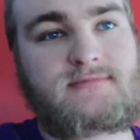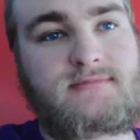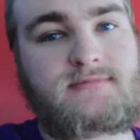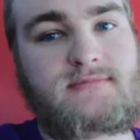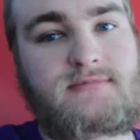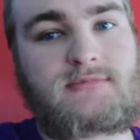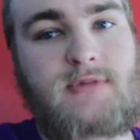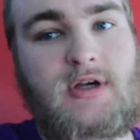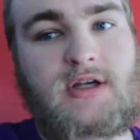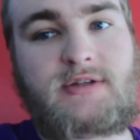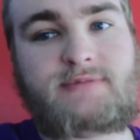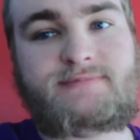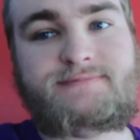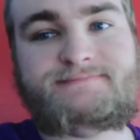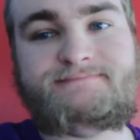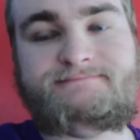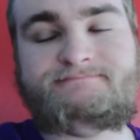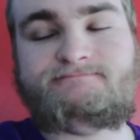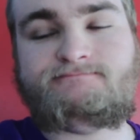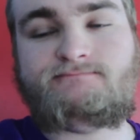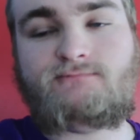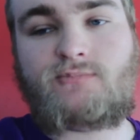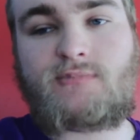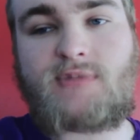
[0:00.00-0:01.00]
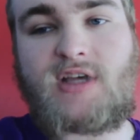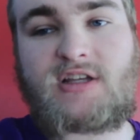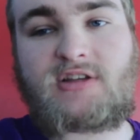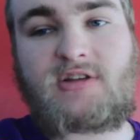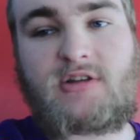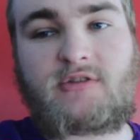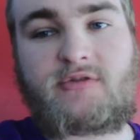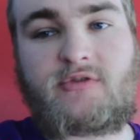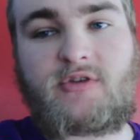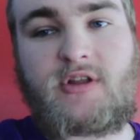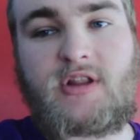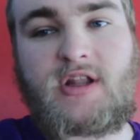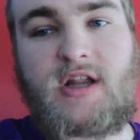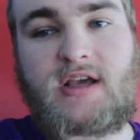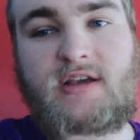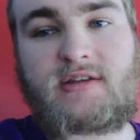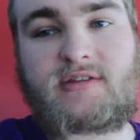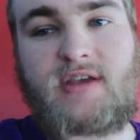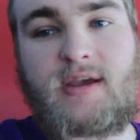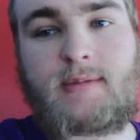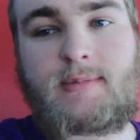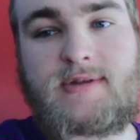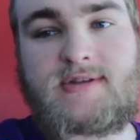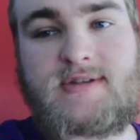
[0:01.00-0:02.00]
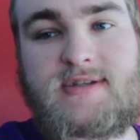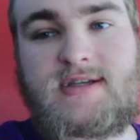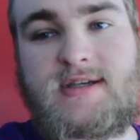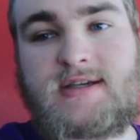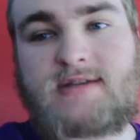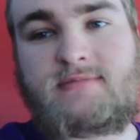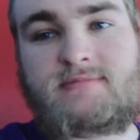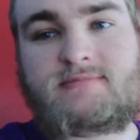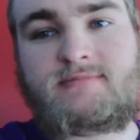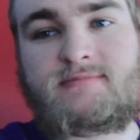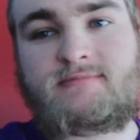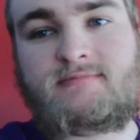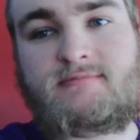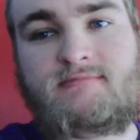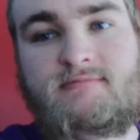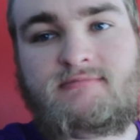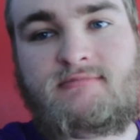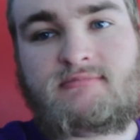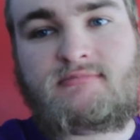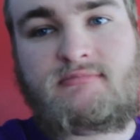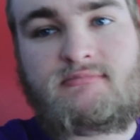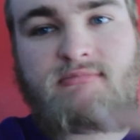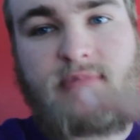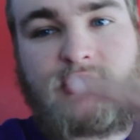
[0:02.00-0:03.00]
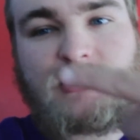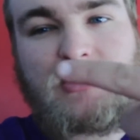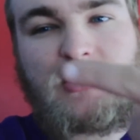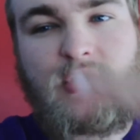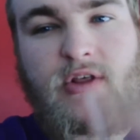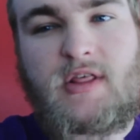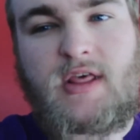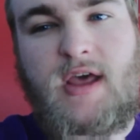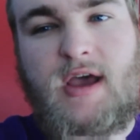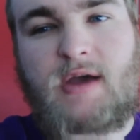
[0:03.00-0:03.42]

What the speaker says: Well, that's just for the next game to see. Let's go to that